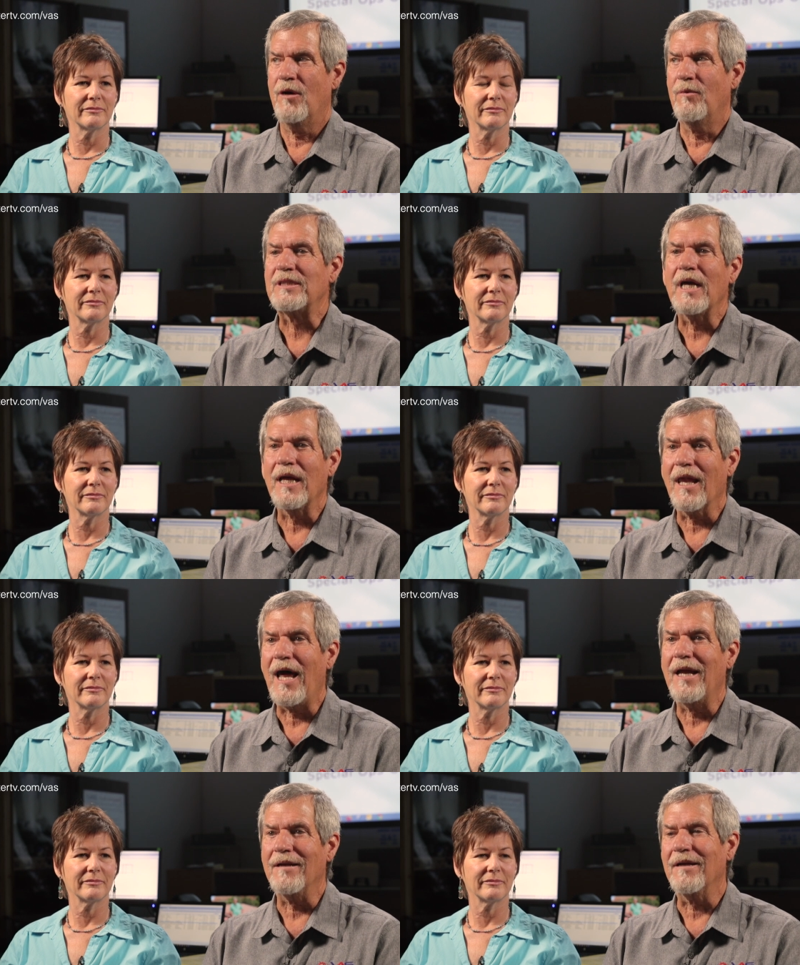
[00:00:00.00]
Speaker 1: know, we say a
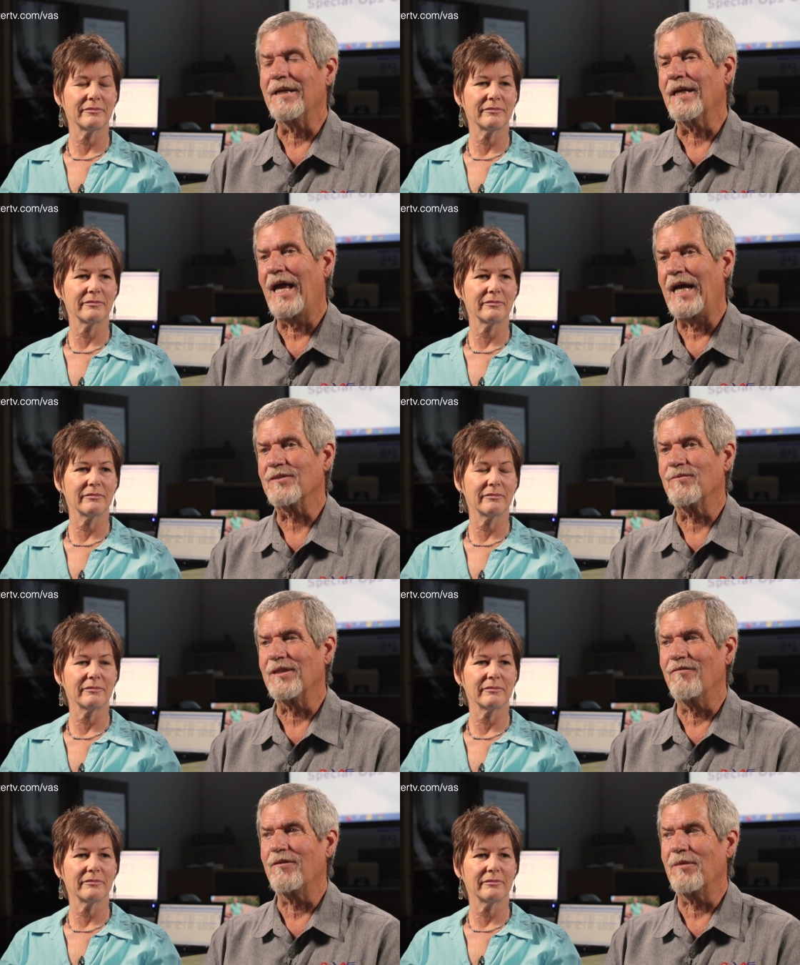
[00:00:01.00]
lot in class
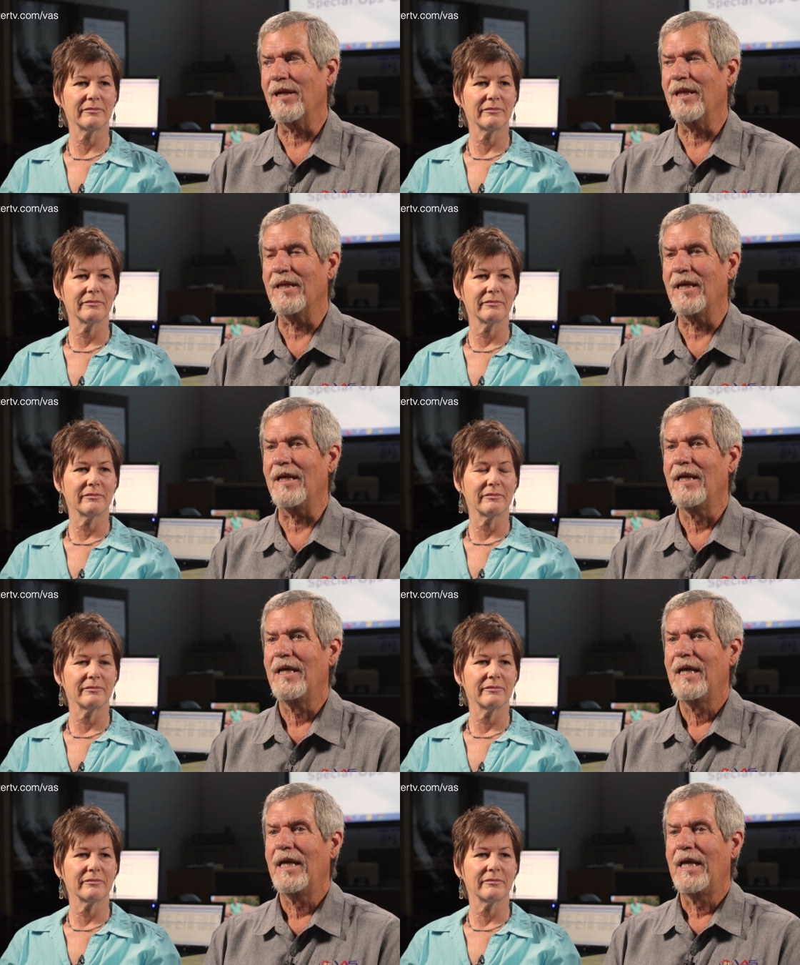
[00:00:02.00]
with everybody that
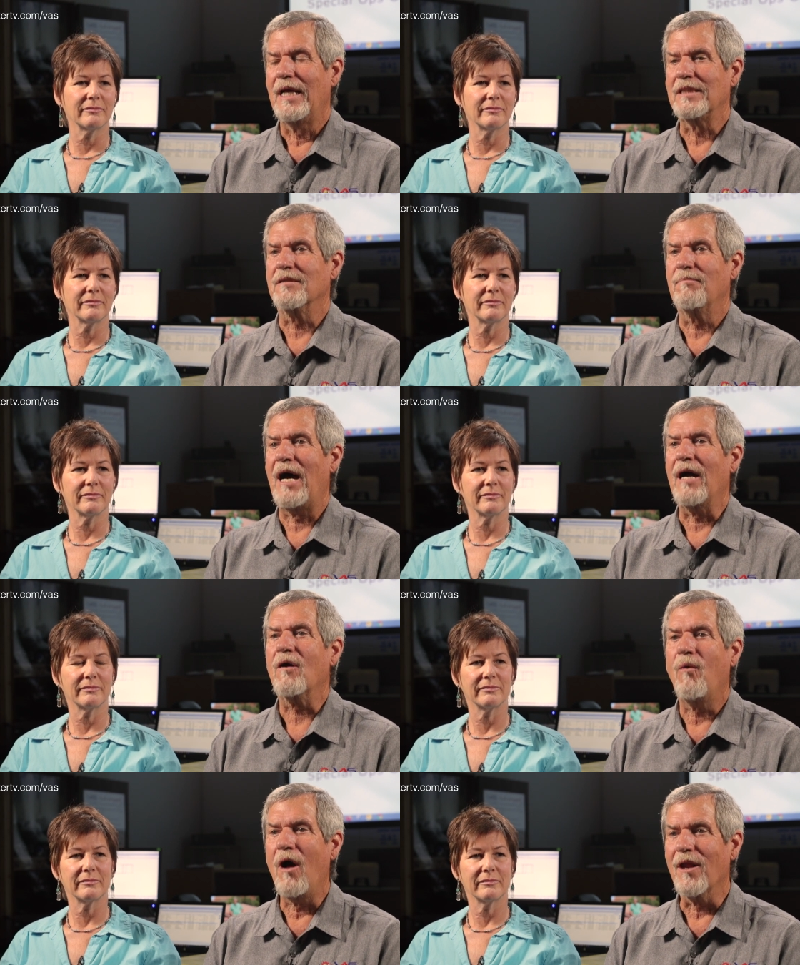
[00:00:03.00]
it's
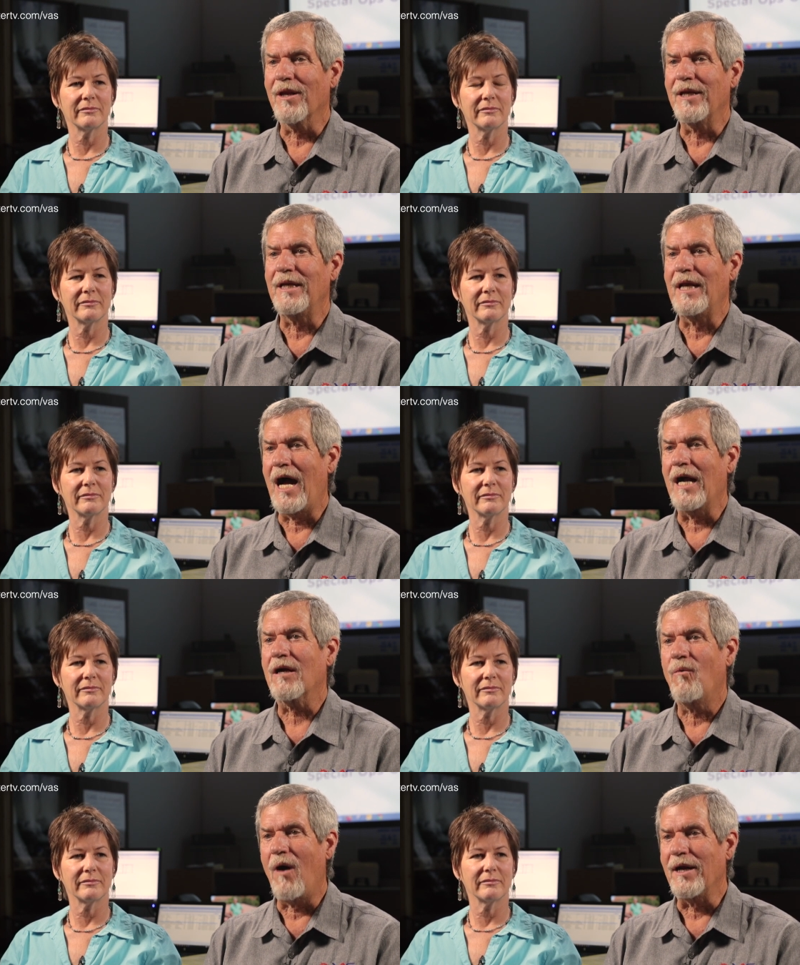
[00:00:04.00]
about quality,
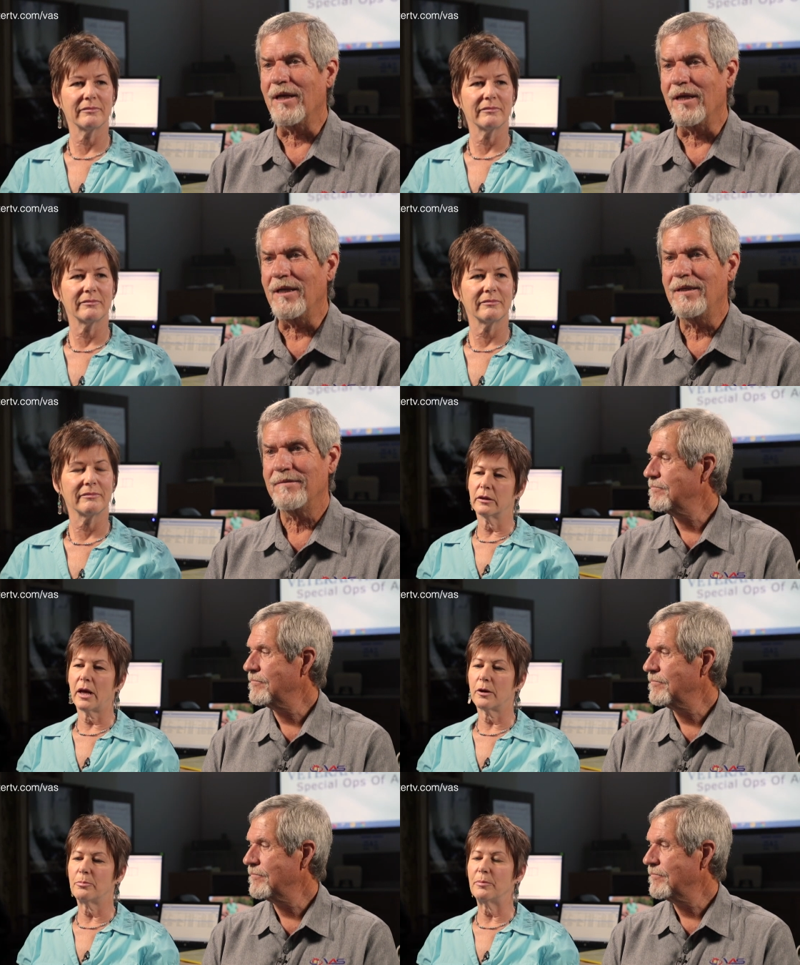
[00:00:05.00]
not
Speaker 2: quantity. A
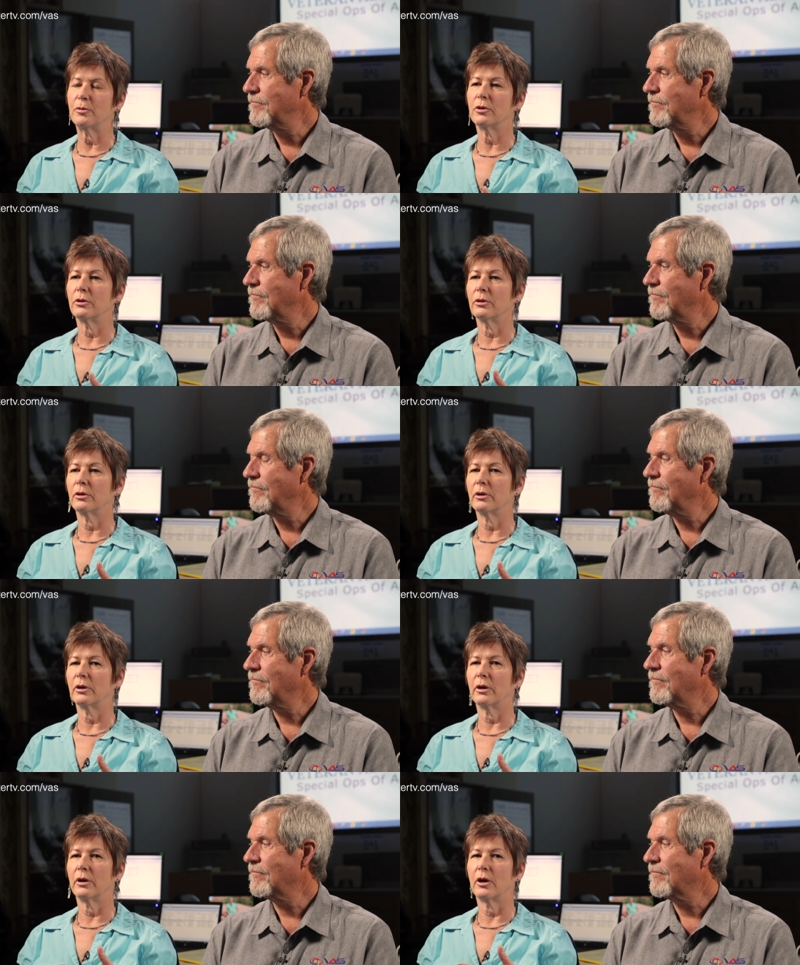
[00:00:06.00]
lot of people
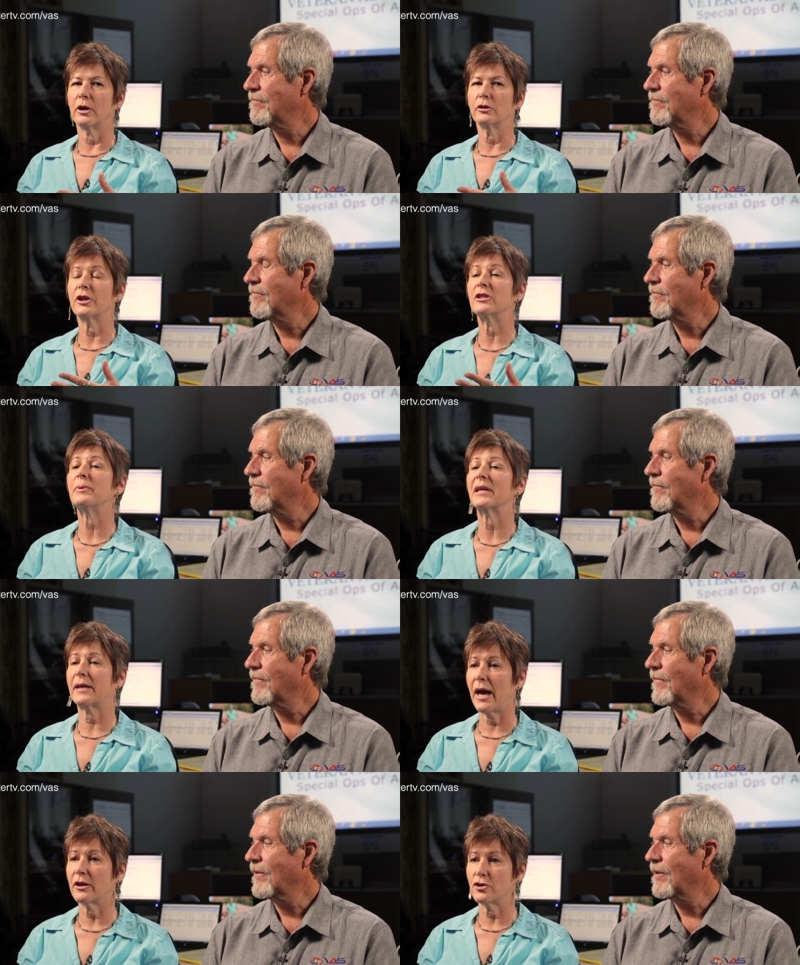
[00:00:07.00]
are looking to be
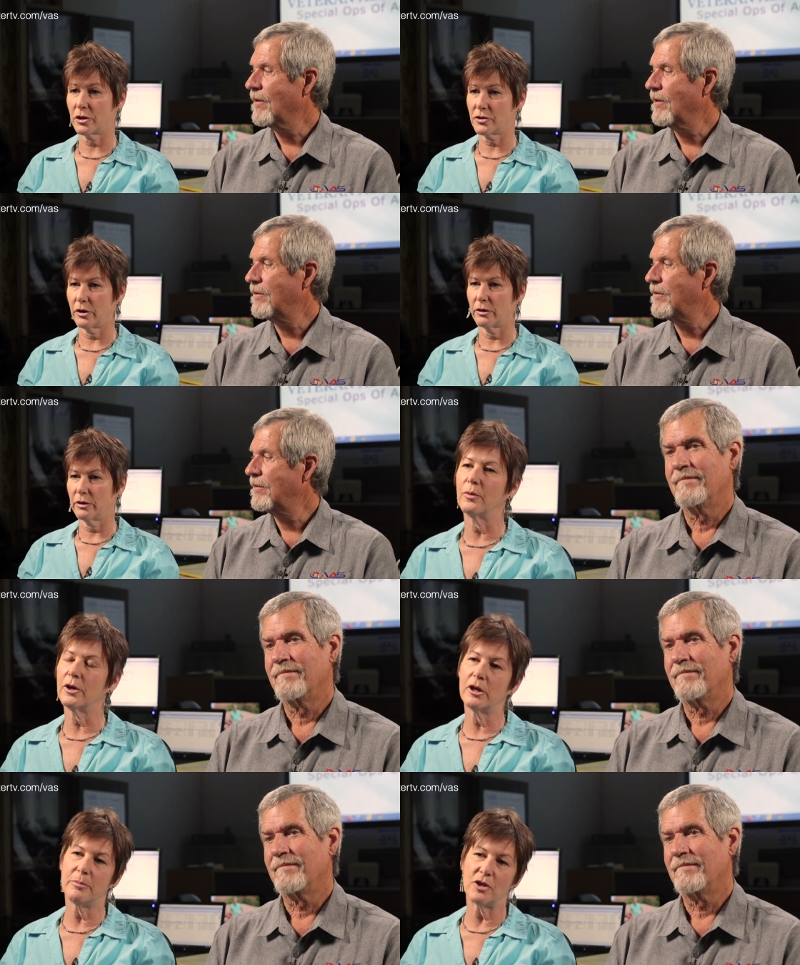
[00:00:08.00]
a cat adjuster.
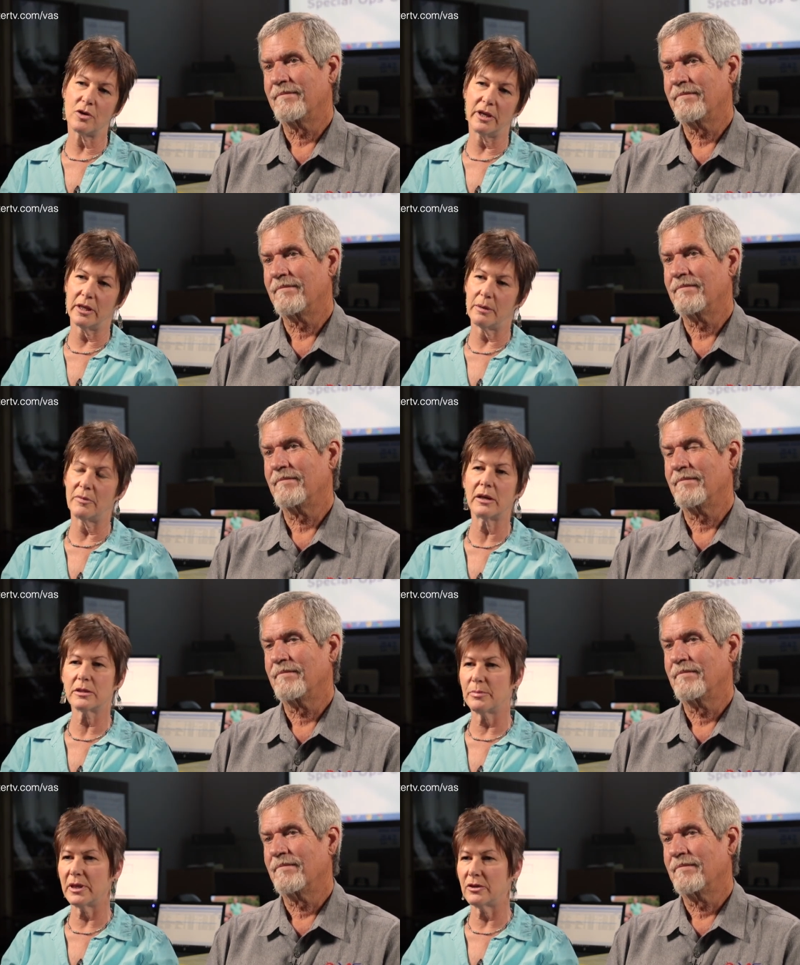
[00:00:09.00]
We're gonna be training them
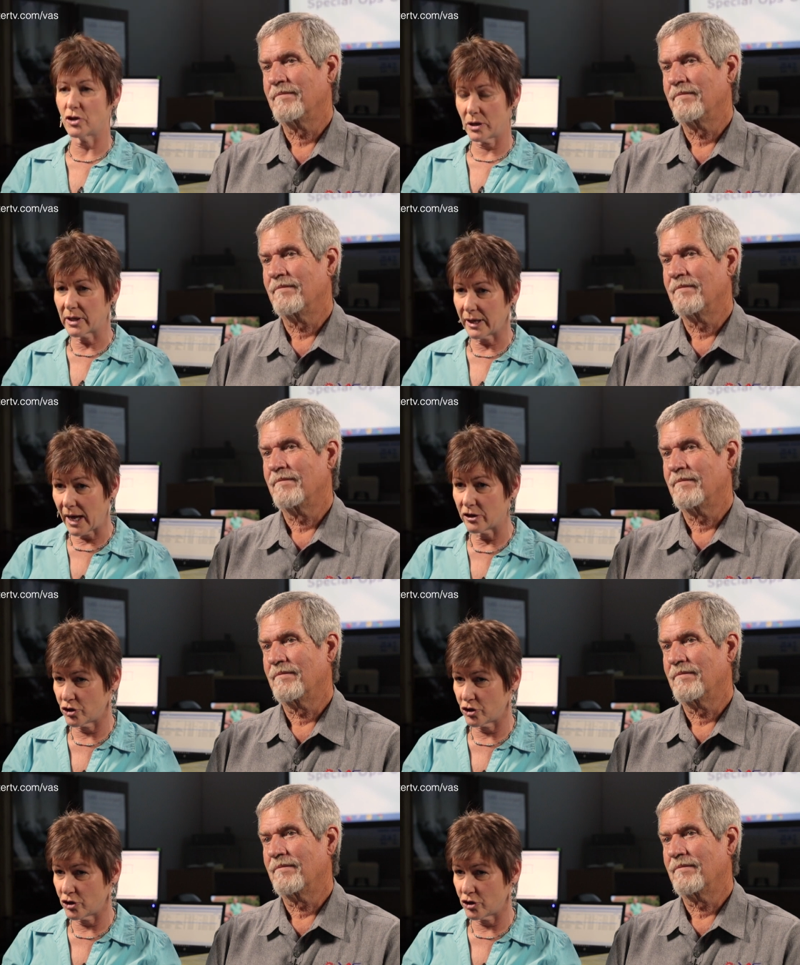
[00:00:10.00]
not to be just a cat